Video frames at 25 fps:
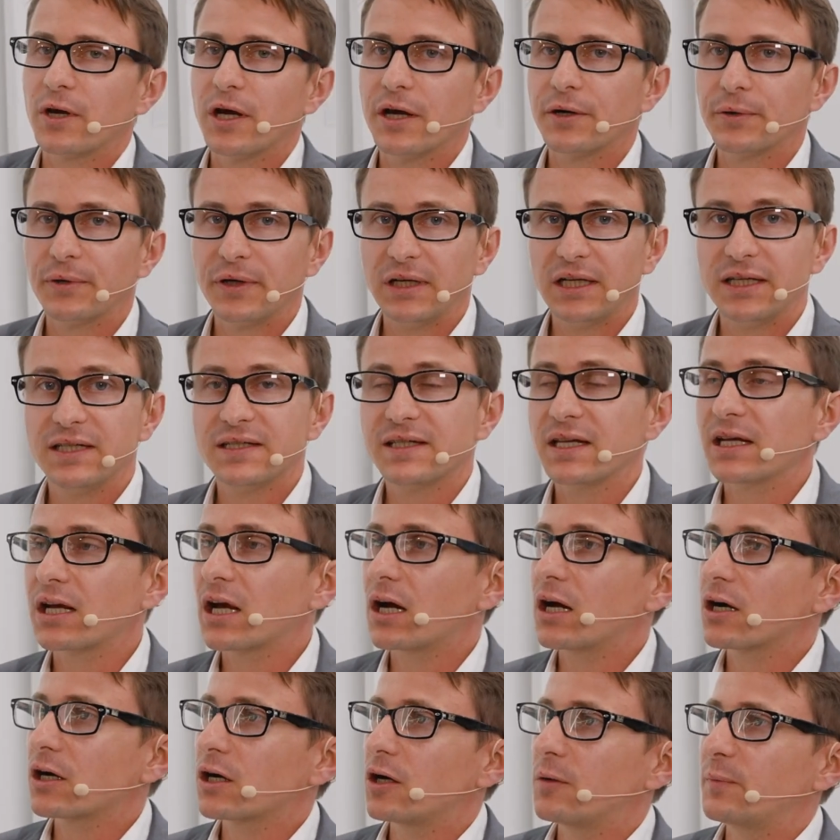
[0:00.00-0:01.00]
we are releasing
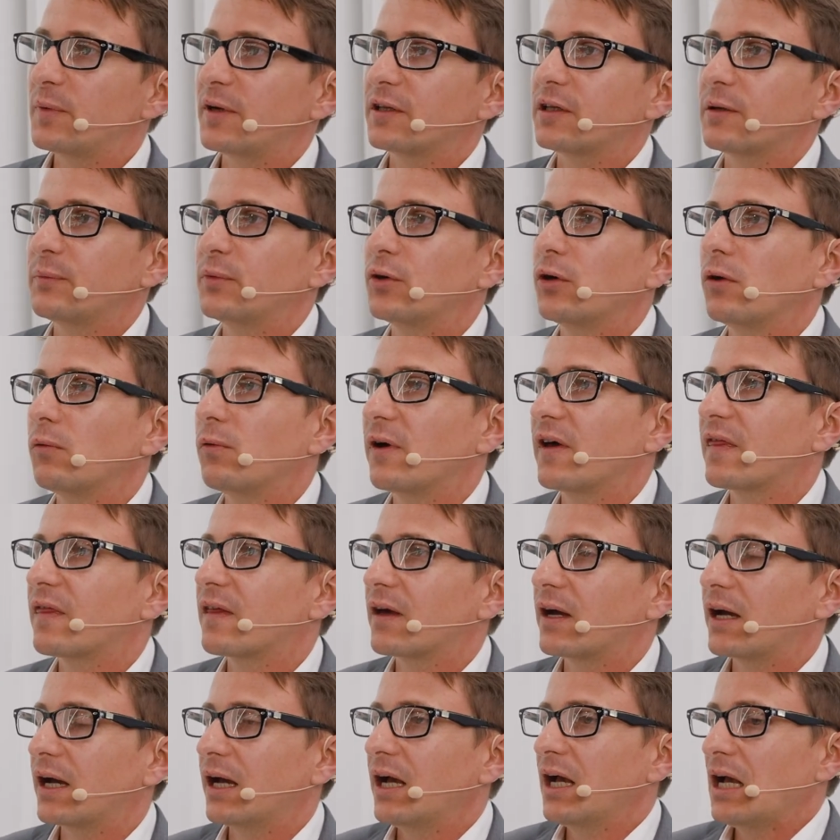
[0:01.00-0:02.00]
are compatible with
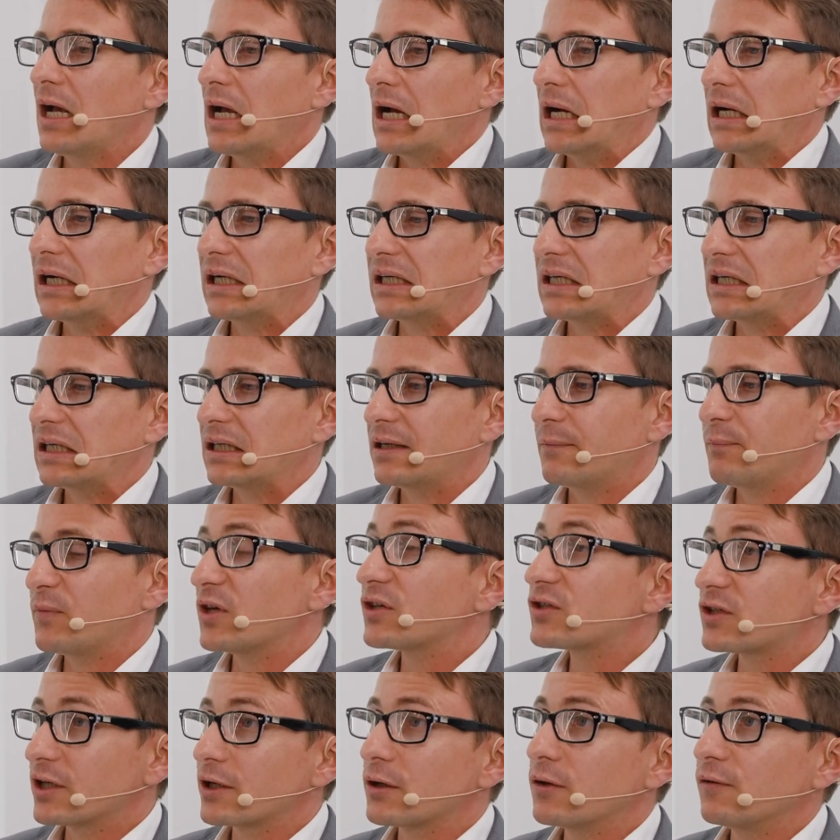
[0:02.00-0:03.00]
the
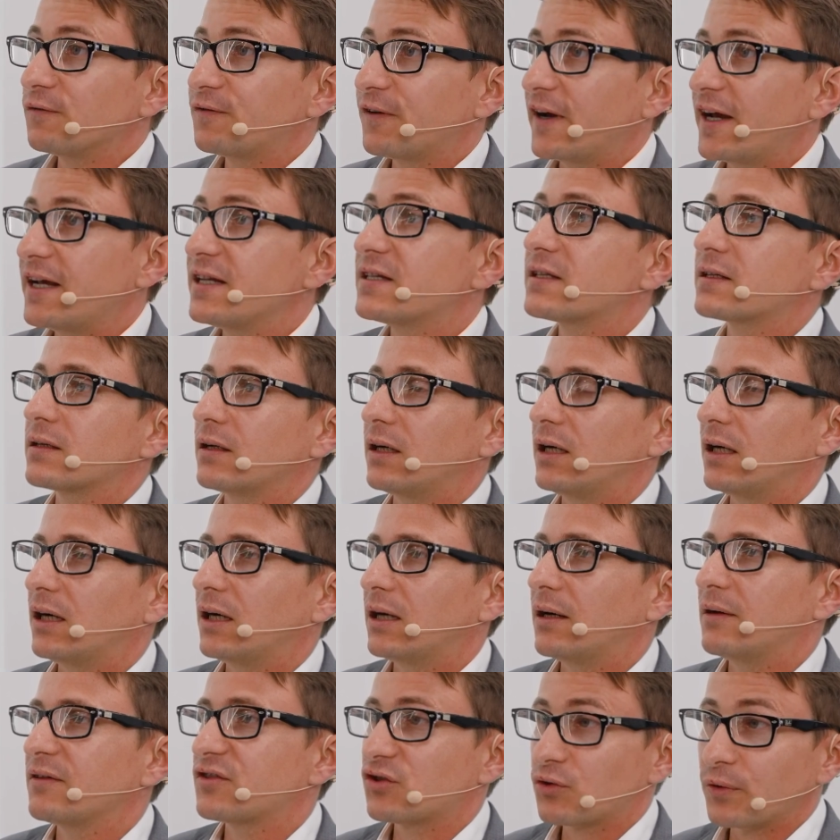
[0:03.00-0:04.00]
single-phase
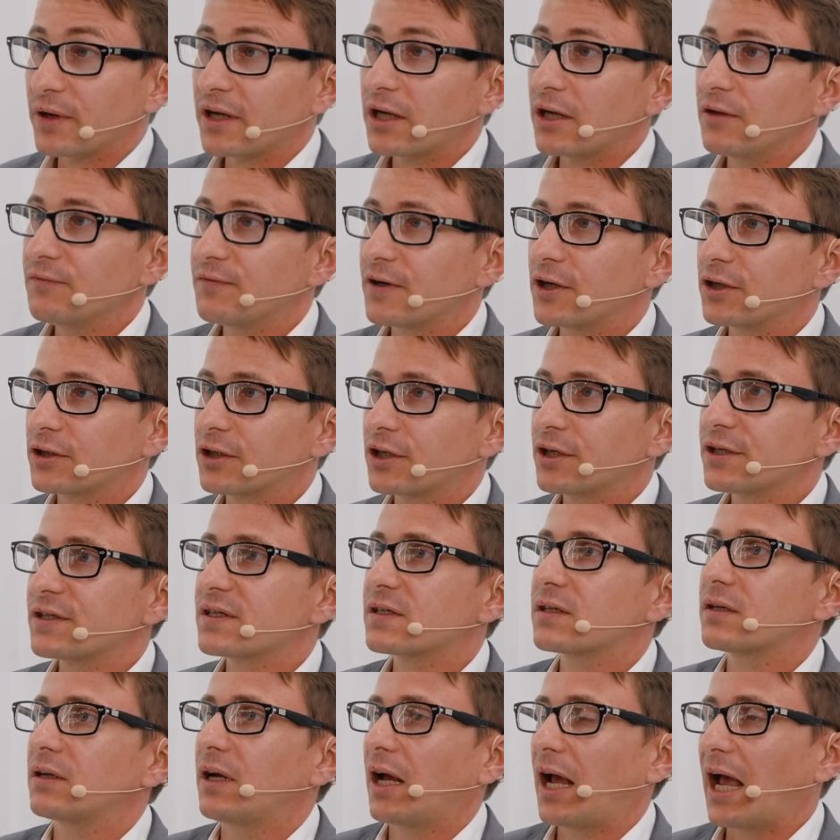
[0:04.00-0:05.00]
string
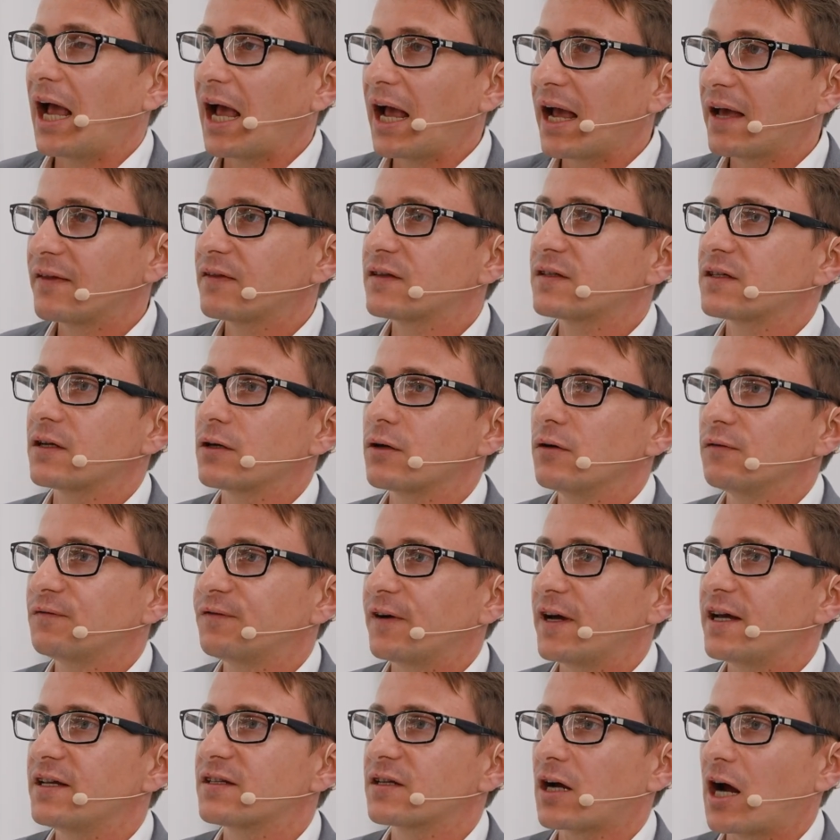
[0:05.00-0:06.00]
inverters and
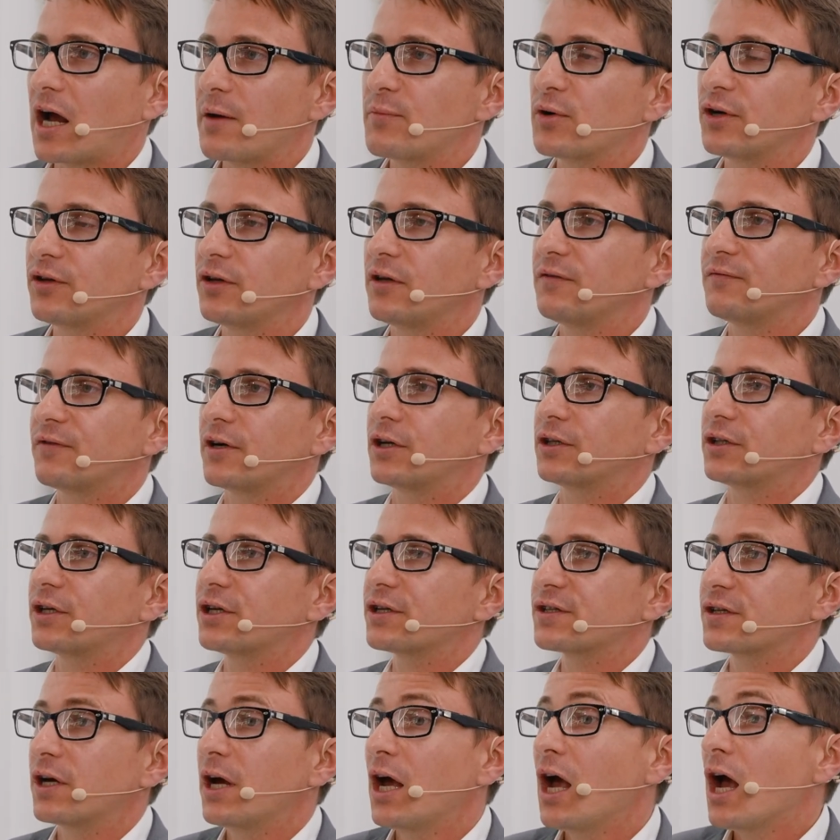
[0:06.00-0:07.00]
single-phase hybrid
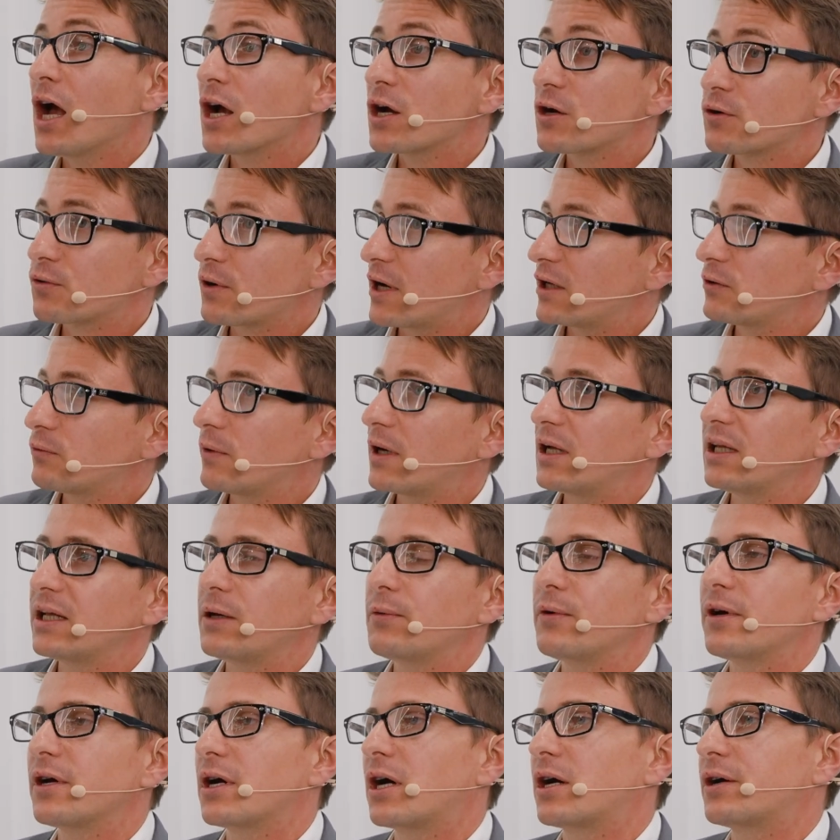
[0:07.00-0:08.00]
inverters. Gradually,
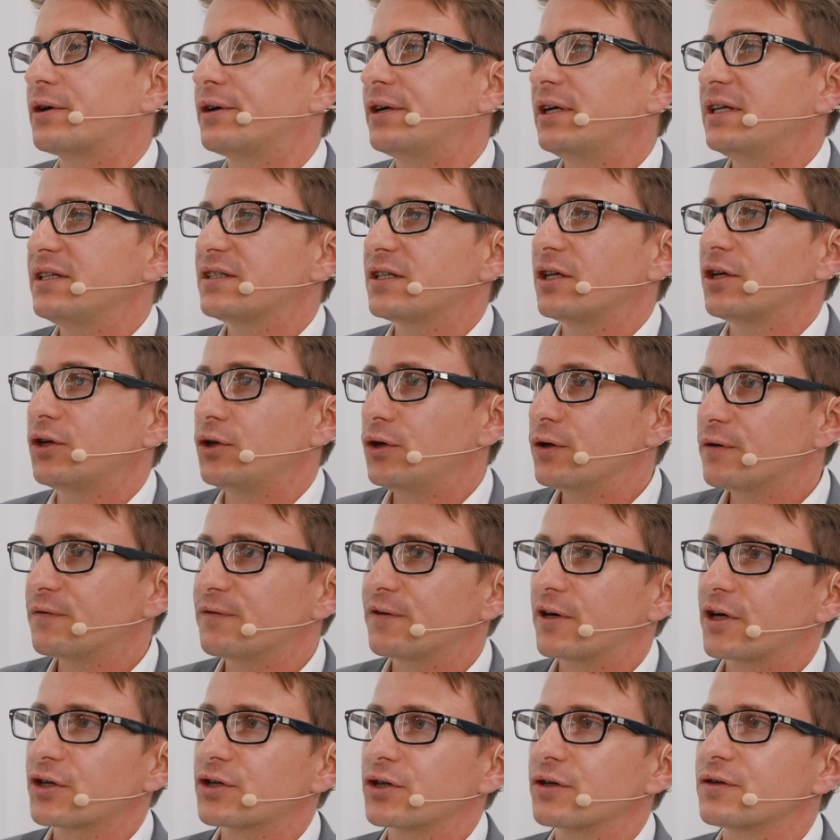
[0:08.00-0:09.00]
we are releasing new
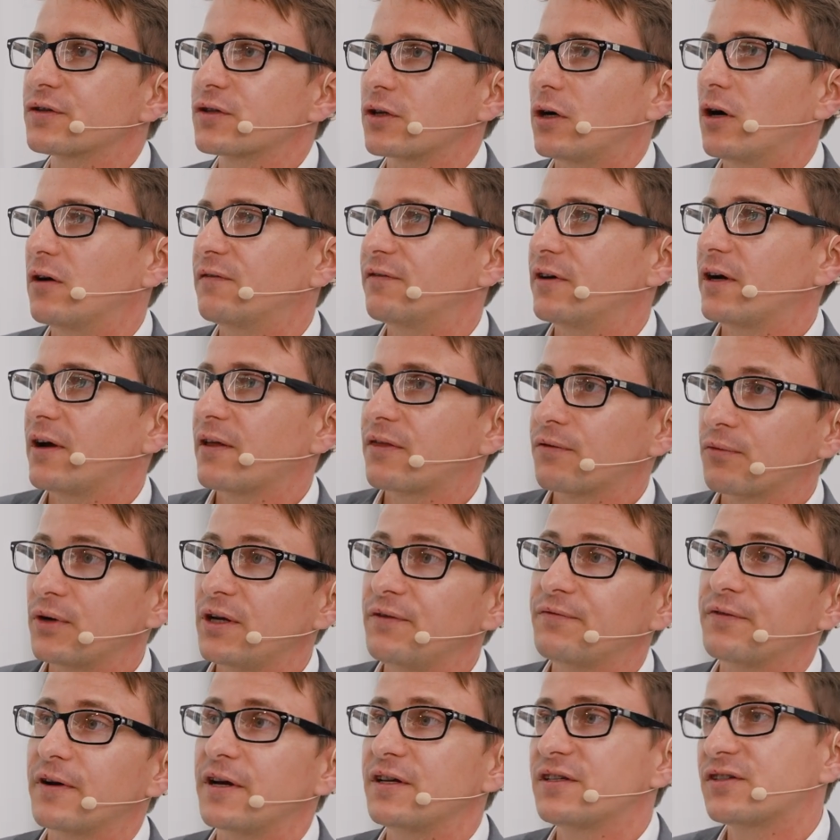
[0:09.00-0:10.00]
versions of
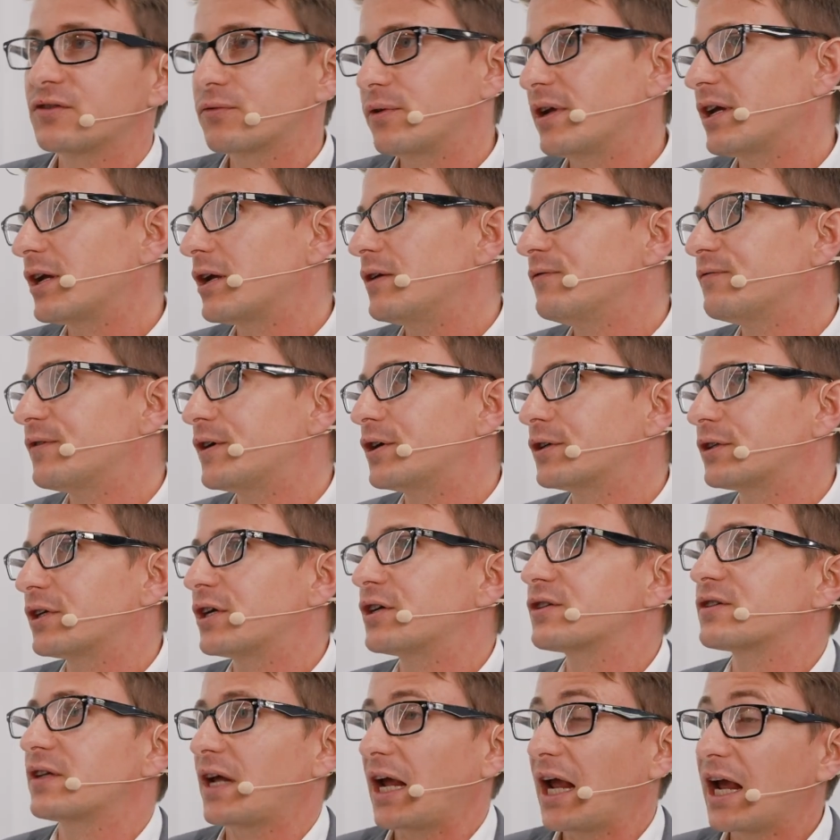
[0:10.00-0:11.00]
three-phase string
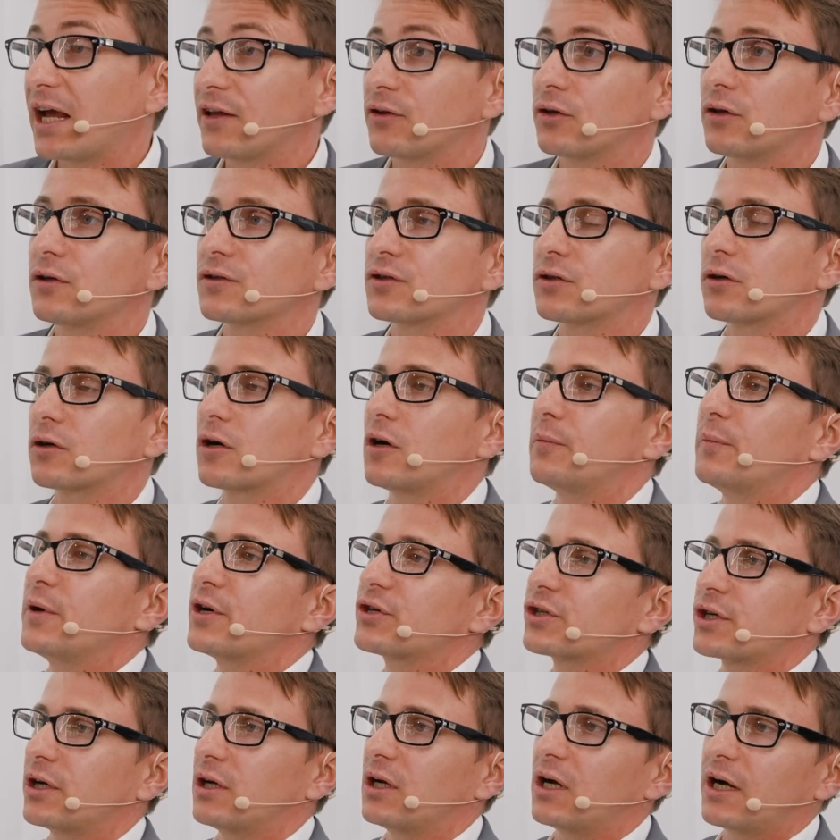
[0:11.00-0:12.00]
inverters and also
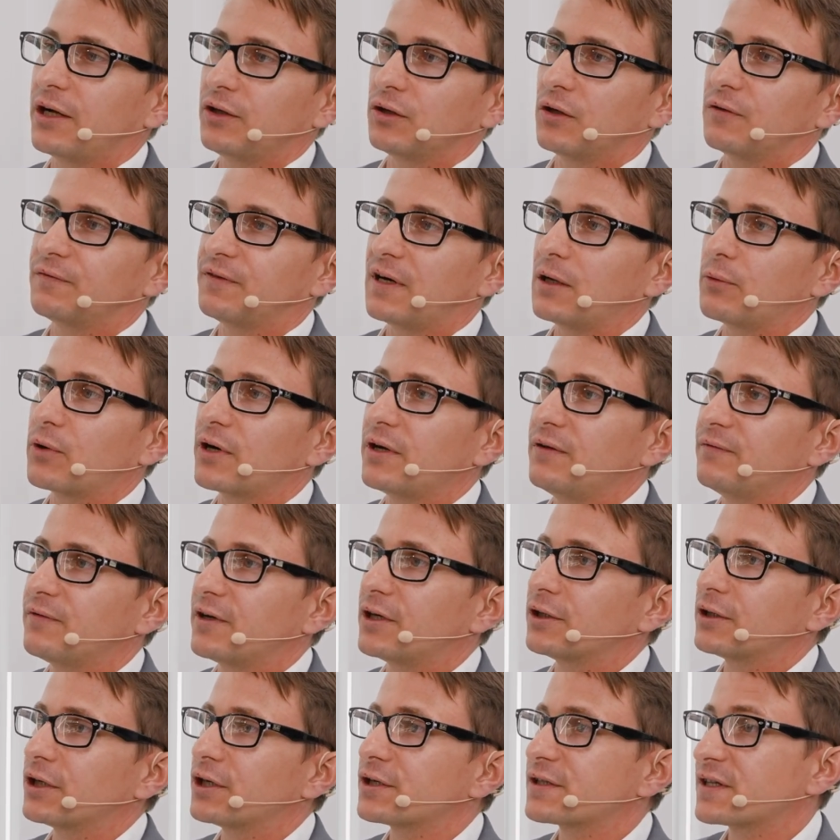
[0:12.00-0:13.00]
commercial line of our
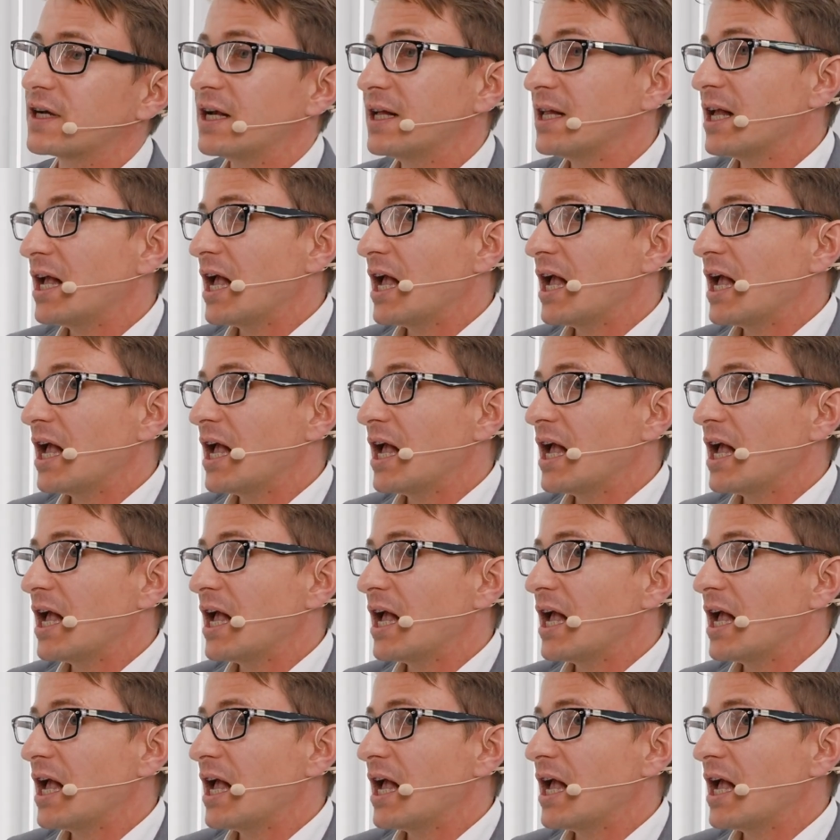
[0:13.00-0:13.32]
inverters.